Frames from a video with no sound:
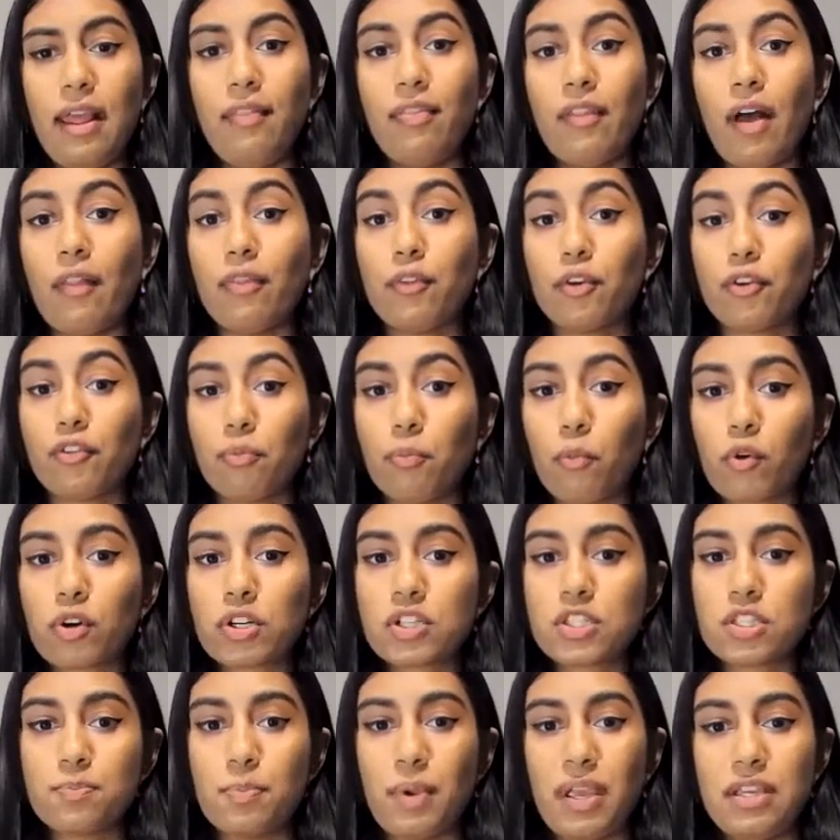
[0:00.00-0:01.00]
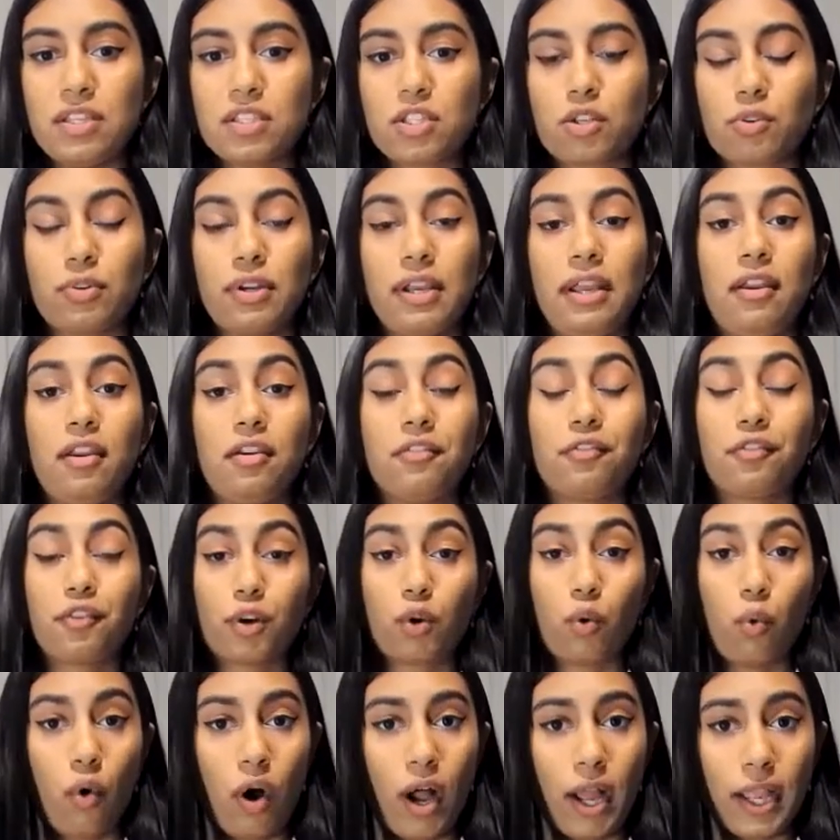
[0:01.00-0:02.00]
in that there's more space created for
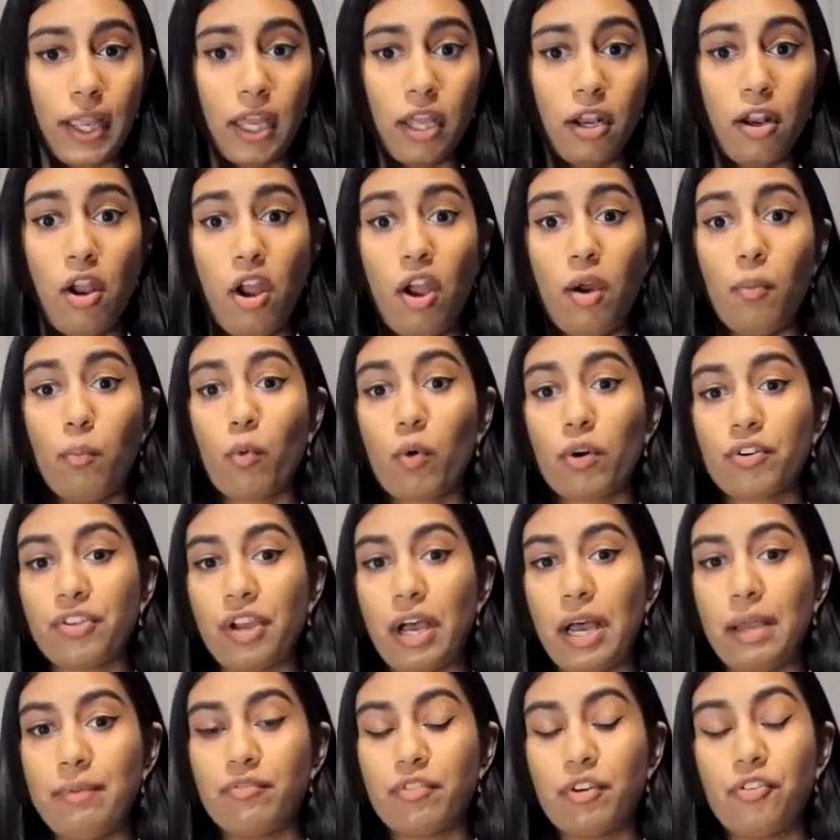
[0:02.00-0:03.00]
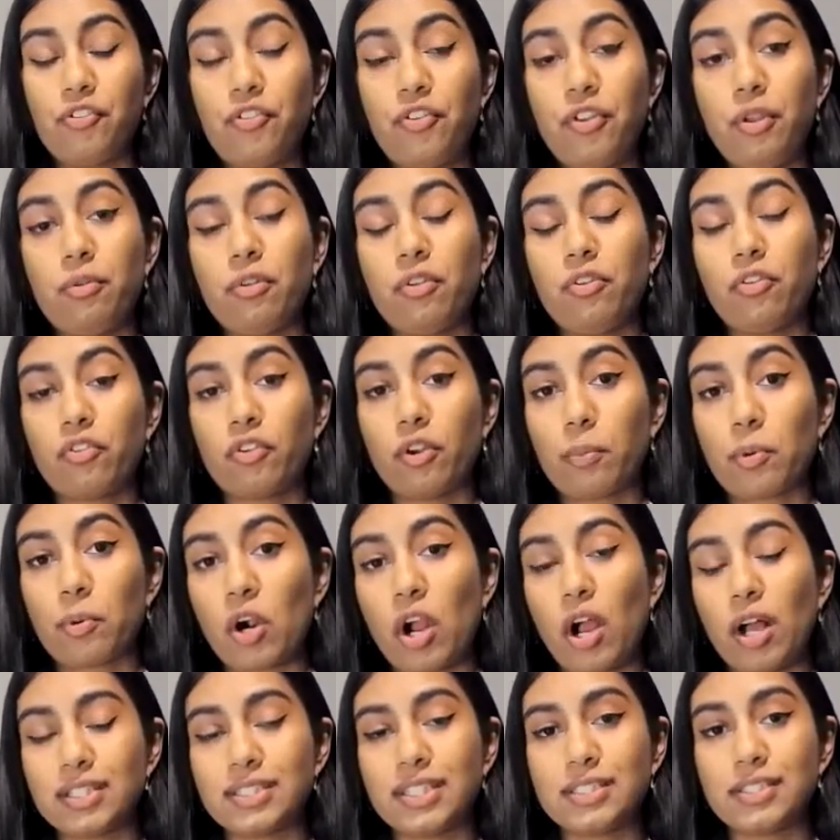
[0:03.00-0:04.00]
quiet, more time for students to
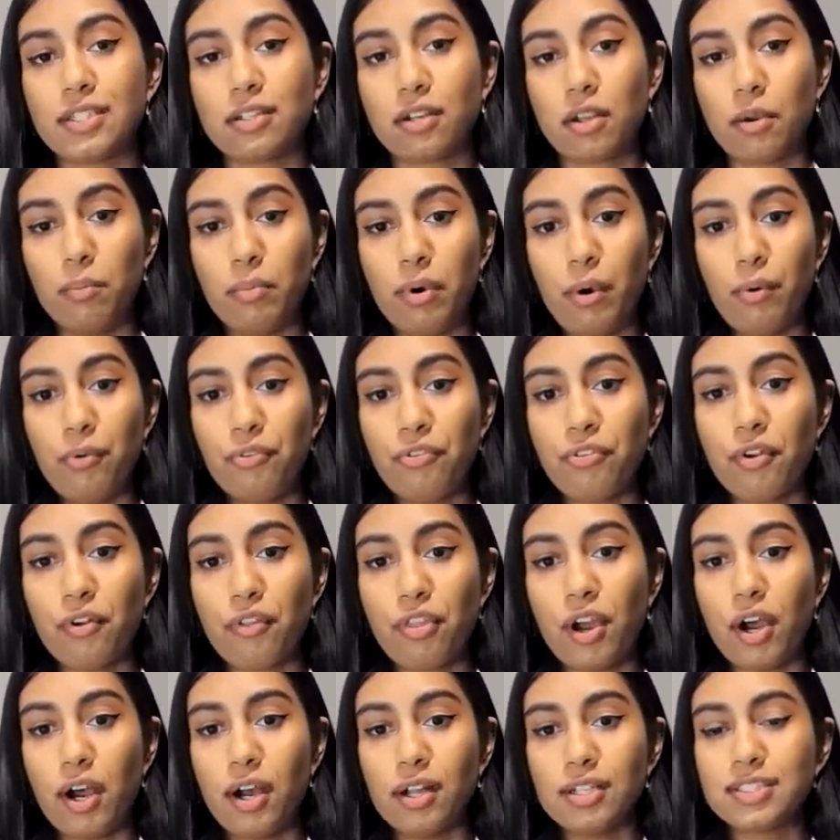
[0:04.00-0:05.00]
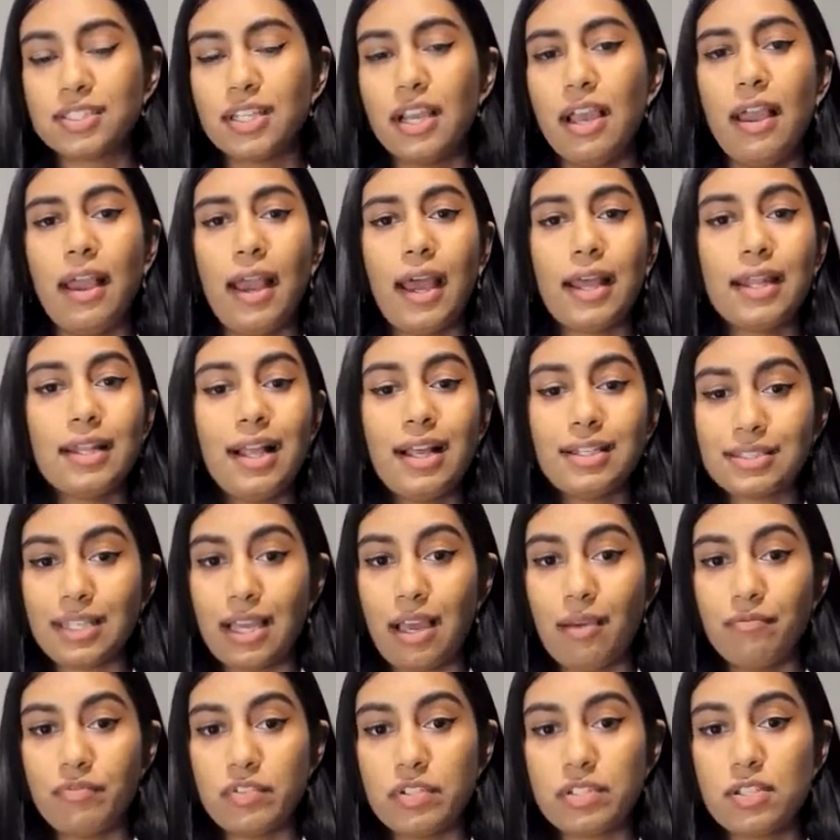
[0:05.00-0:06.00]
process and compose their thoughts, and less
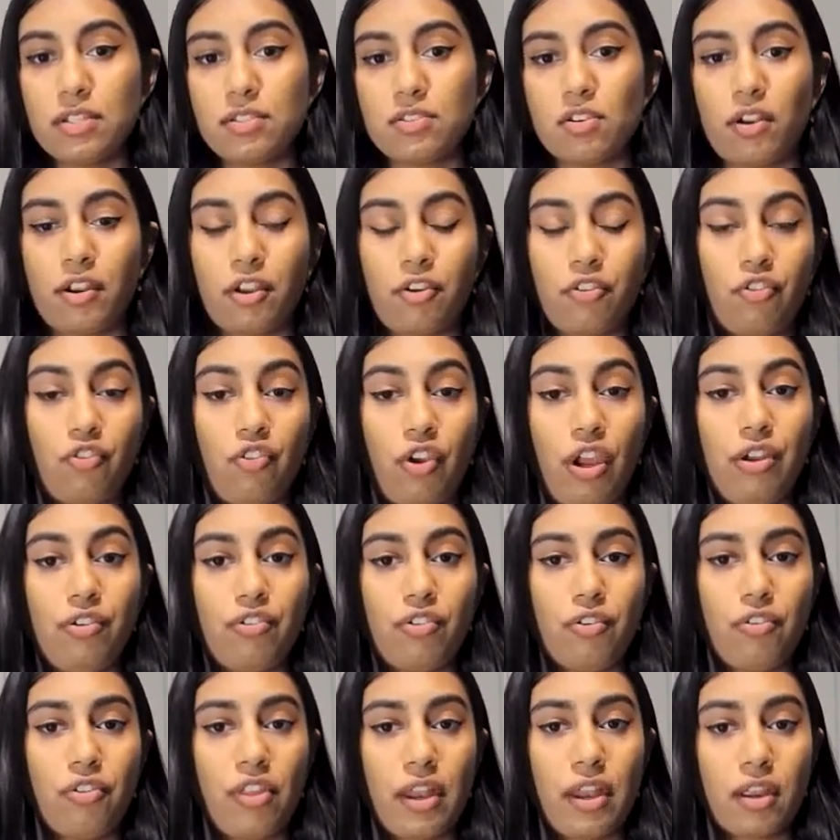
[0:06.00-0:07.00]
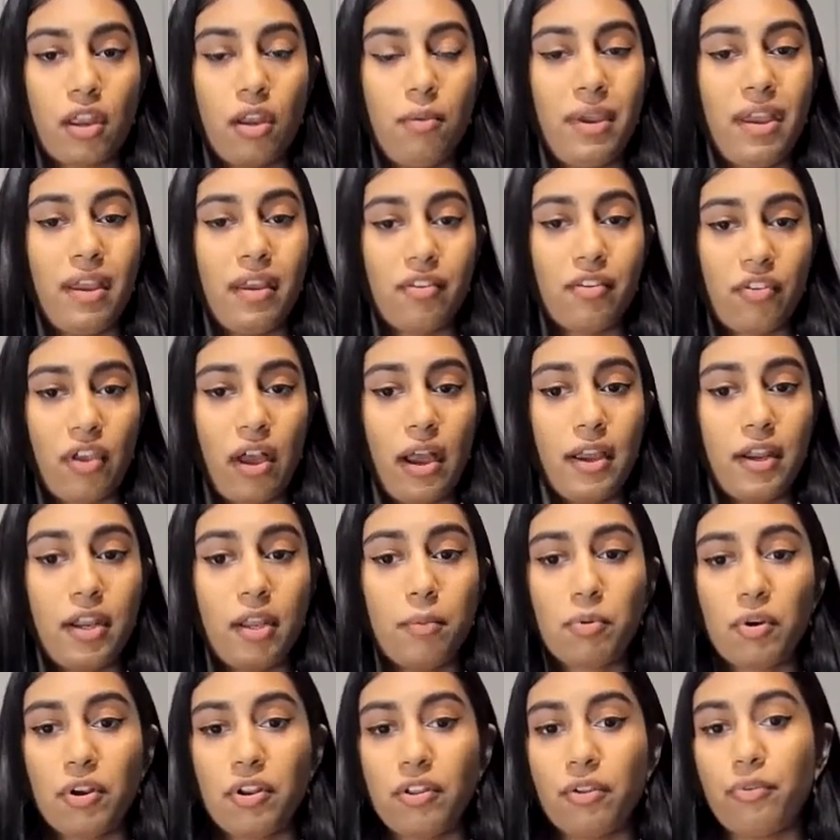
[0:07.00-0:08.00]
emphasis on exchanges that can be
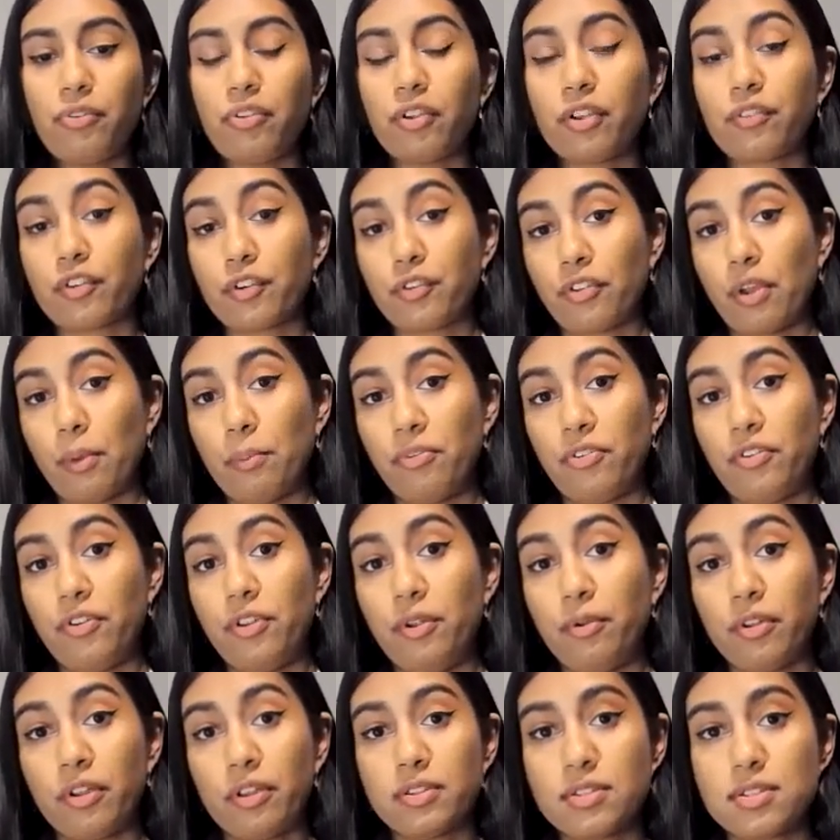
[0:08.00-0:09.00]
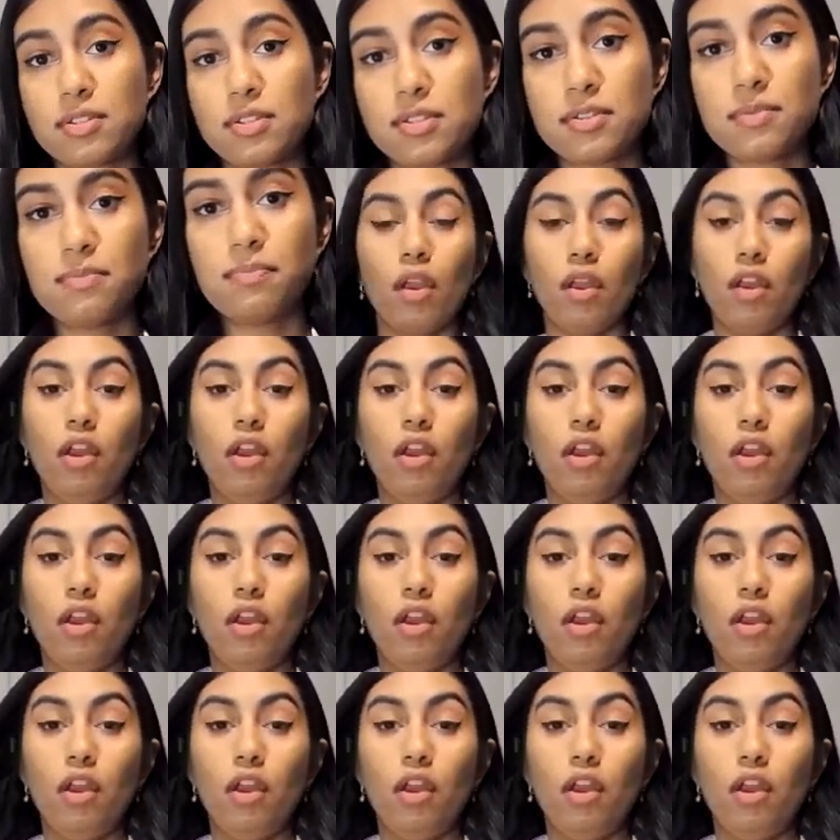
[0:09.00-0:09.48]
anxiety-producing for some students.